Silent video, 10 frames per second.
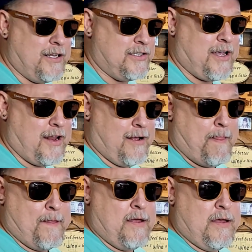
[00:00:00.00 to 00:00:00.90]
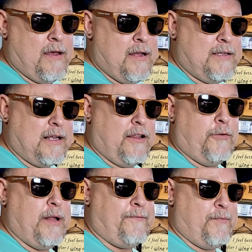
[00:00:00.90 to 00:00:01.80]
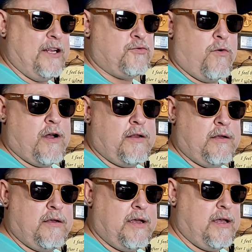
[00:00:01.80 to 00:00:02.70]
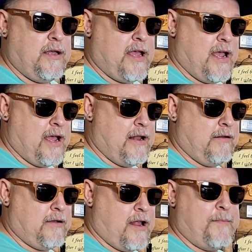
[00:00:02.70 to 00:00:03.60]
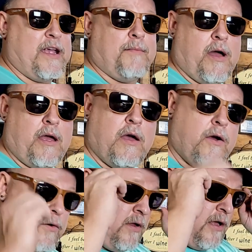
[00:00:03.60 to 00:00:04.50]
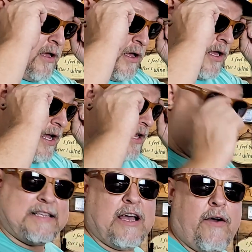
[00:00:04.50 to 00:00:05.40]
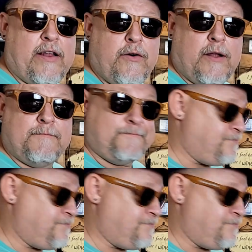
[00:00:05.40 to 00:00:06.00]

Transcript: I just kind of take a little bit from each one and kind of make it my own, and that's how I do it.